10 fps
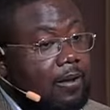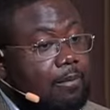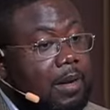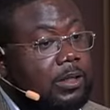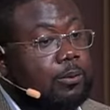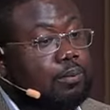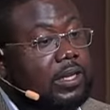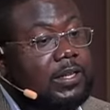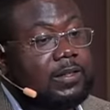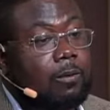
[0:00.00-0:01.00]
but to
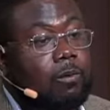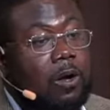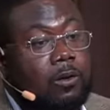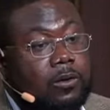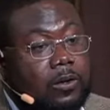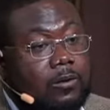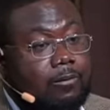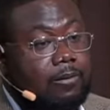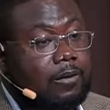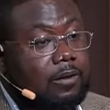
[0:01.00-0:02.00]
please the world.
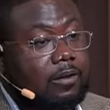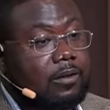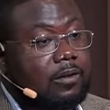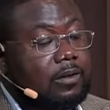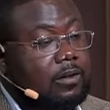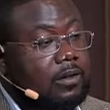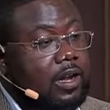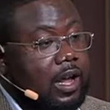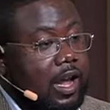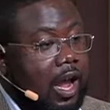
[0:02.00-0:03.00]

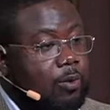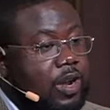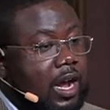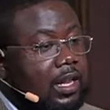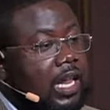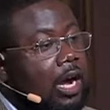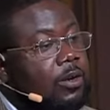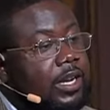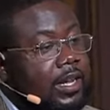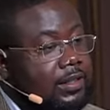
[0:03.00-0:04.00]
And we are
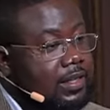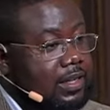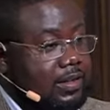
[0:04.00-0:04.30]
allowing it.